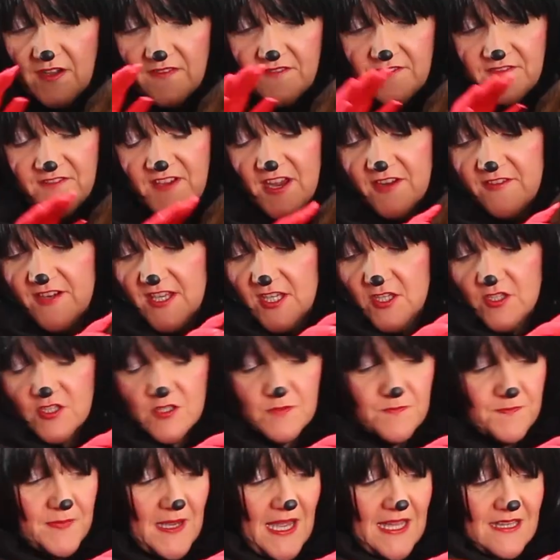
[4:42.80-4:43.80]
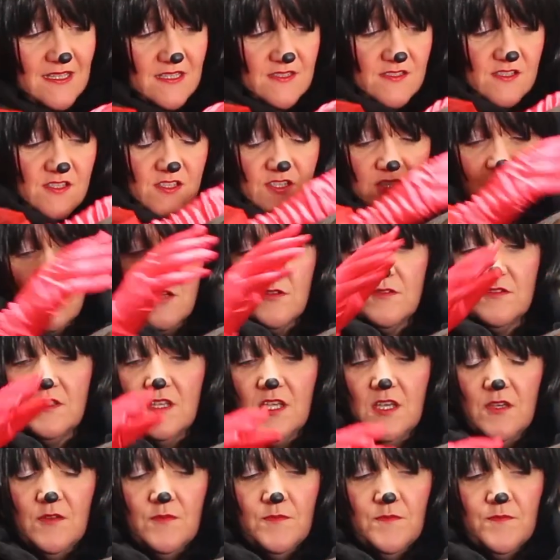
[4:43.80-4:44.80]
have very good balance, don't
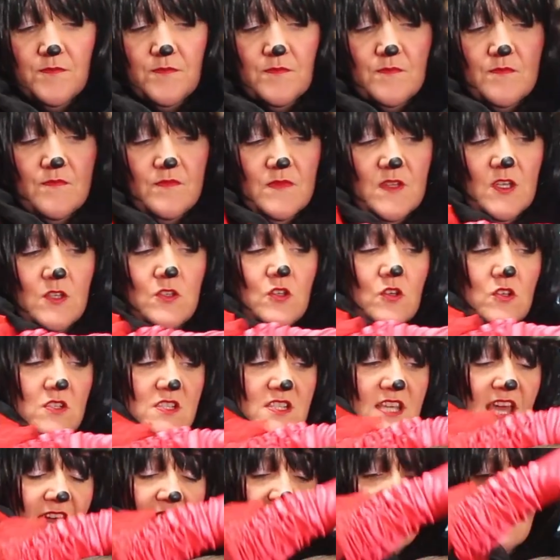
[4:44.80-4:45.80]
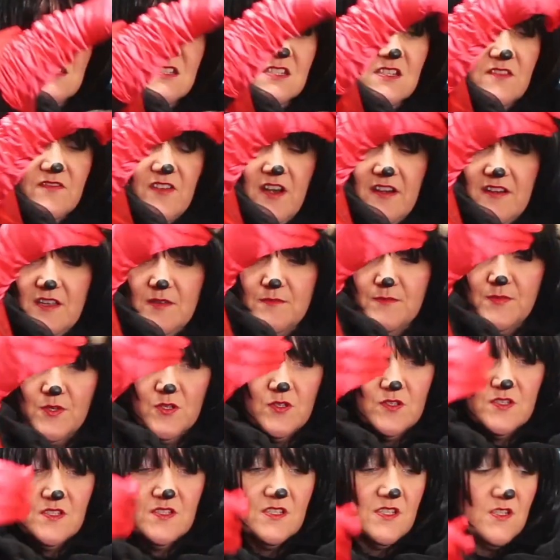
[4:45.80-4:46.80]
you? And your tails are very
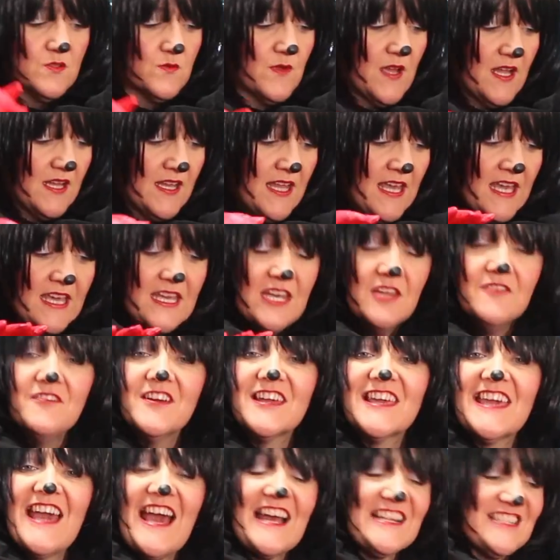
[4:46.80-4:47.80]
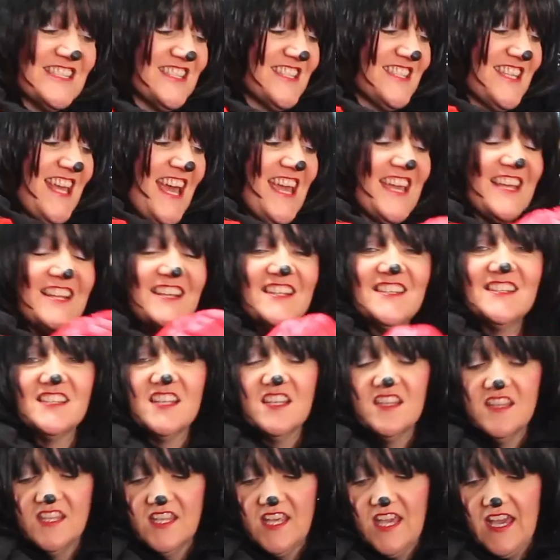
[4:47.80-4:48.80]
important as well. And if a cat's tail is
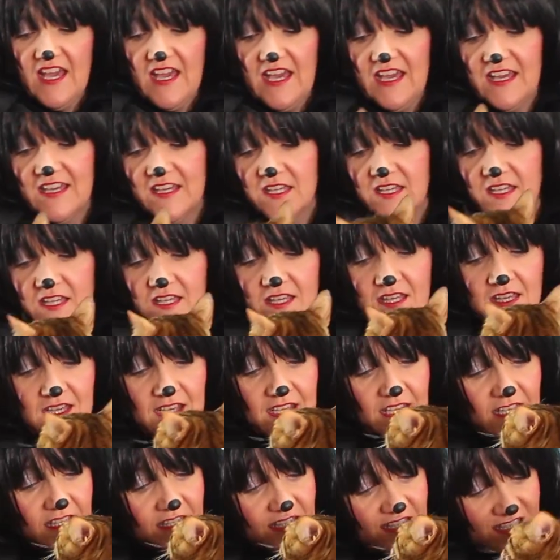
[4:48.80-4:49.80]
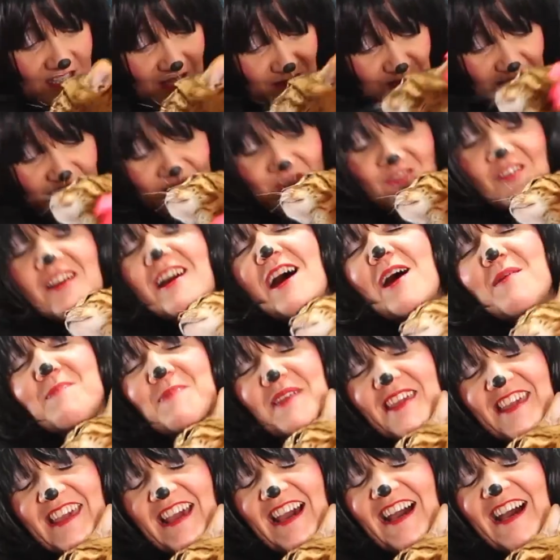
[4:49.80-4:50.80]
in the air, does it mean you're a
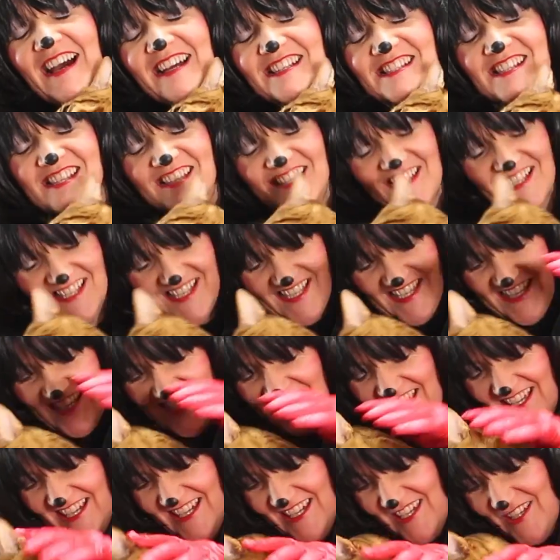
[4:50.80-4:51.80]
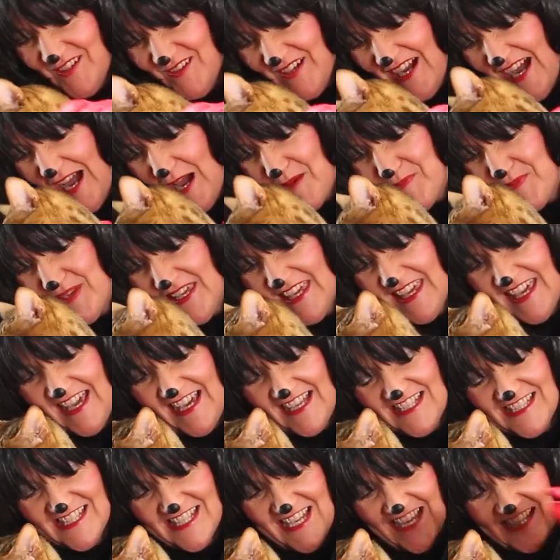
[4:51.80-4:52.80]
happy cat? Are you a happy
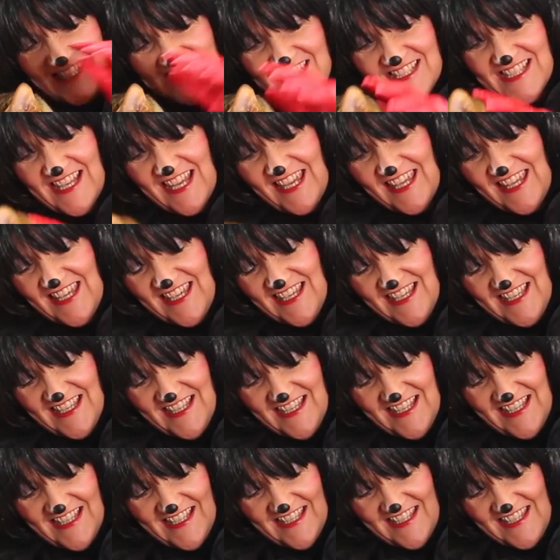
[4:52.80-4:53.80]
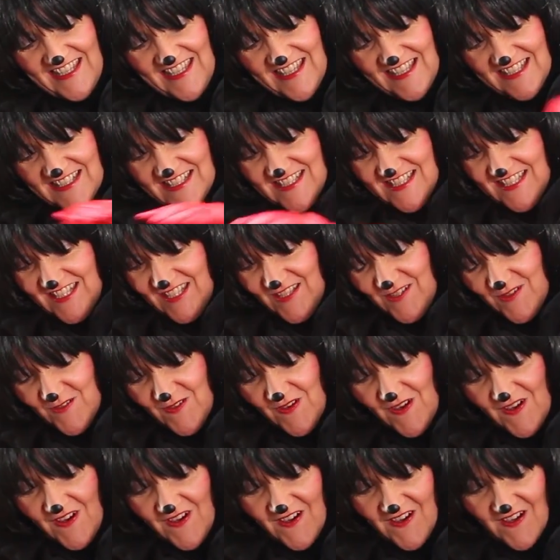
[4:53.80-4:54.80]
cat, Chatzi? Yes, you
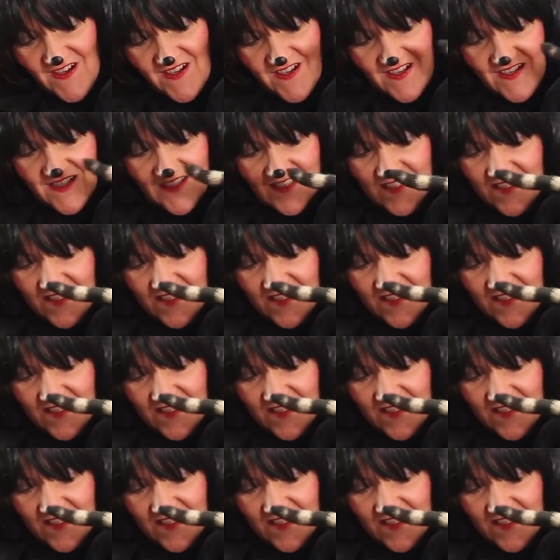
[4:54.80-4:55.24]
are.